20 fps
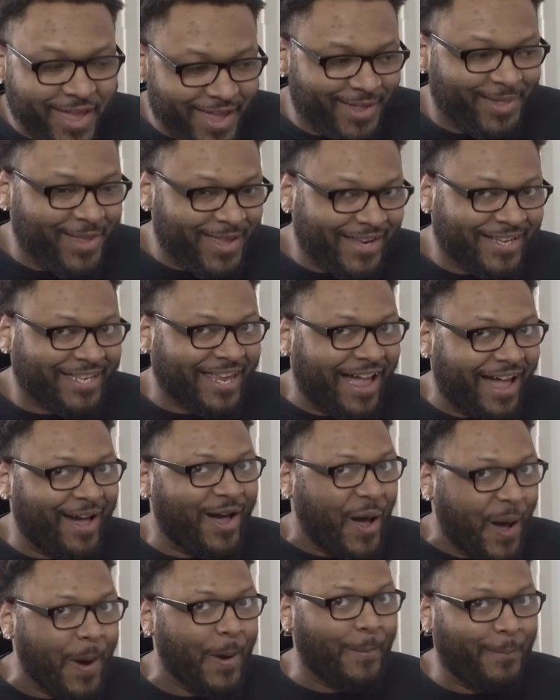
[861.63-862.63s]
At least I
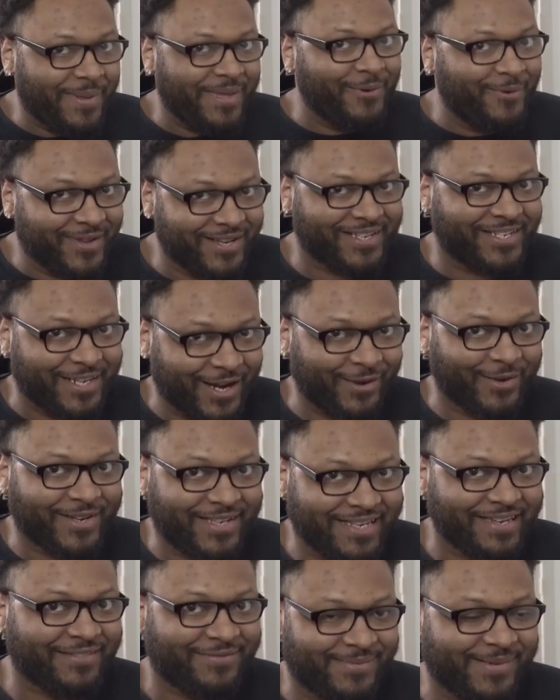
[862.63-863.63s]
hope it was
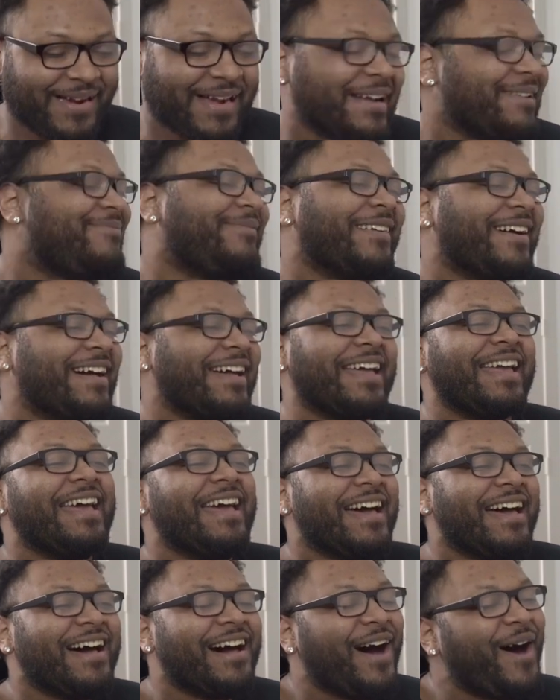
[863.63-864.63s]
Joseph, bro. But,
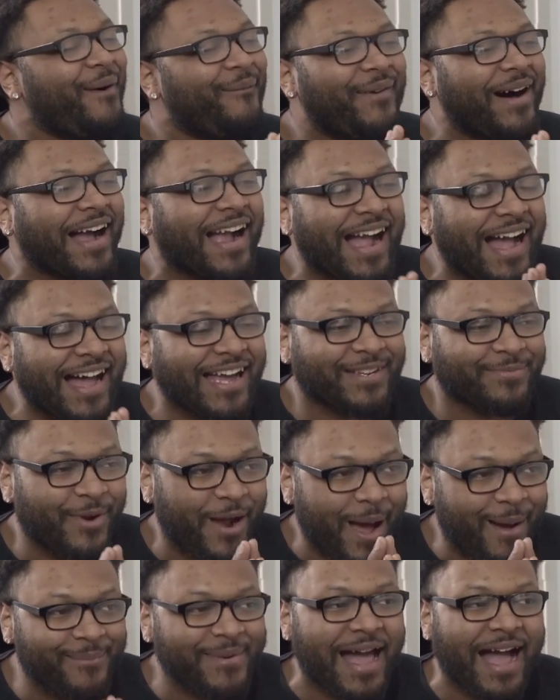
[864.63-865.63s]
oh, my gosh, bro.
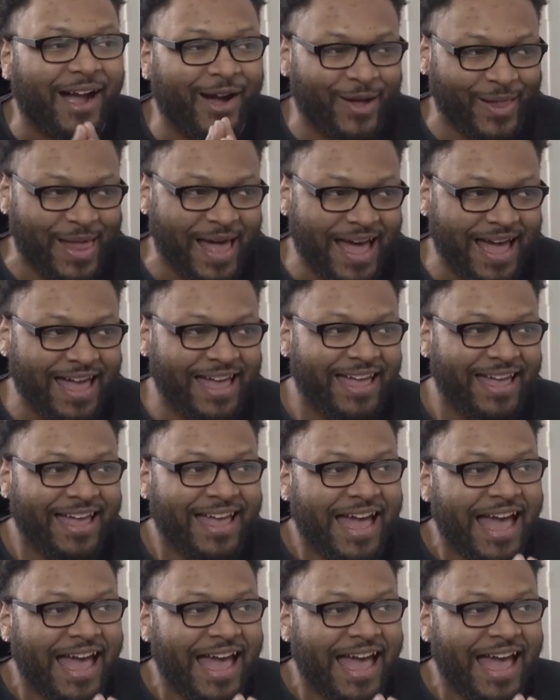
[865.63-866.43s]
I'm not going to lie.